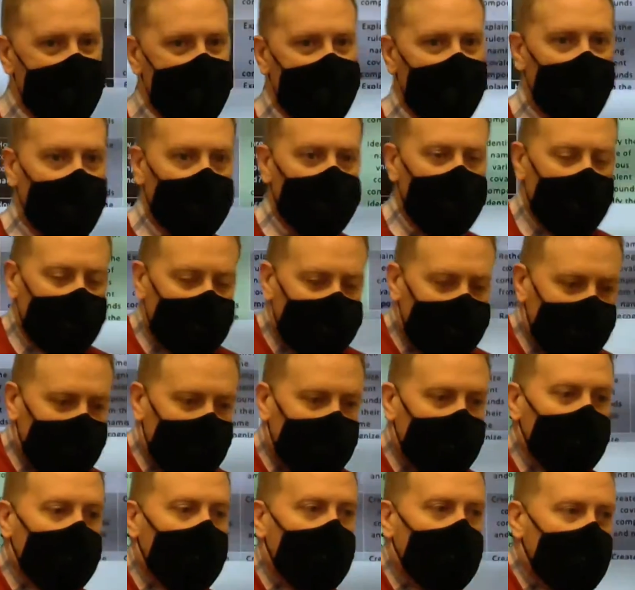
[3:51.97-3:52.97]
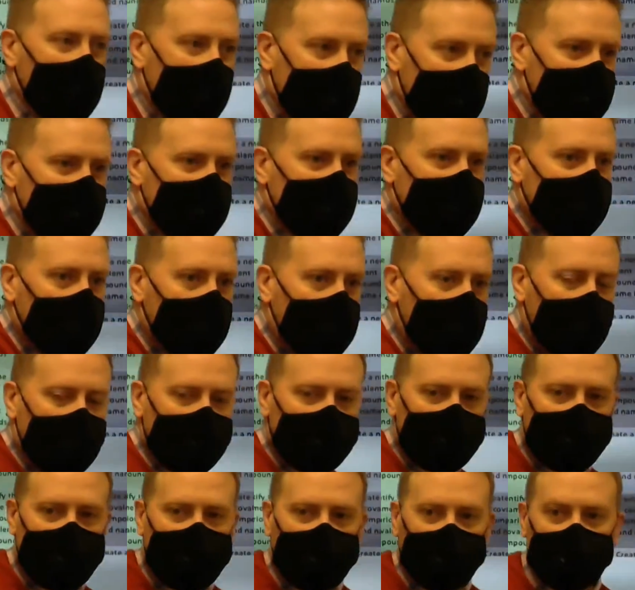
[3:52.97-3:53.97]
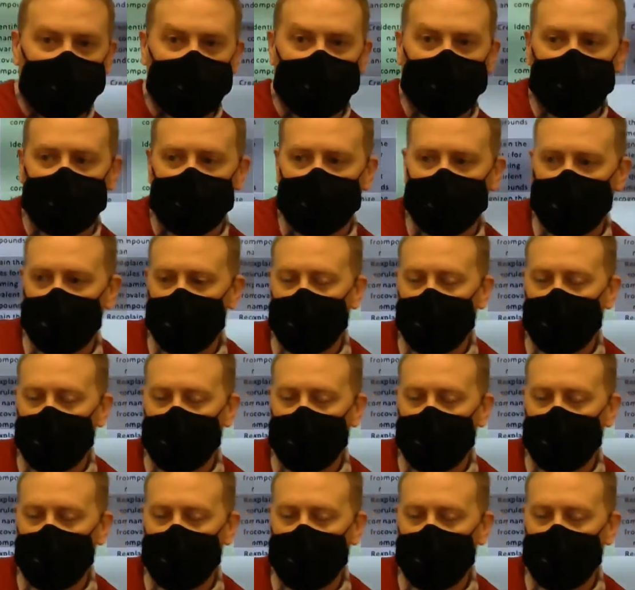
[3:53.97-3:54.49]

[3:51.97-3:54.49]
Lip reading: are basically basic questions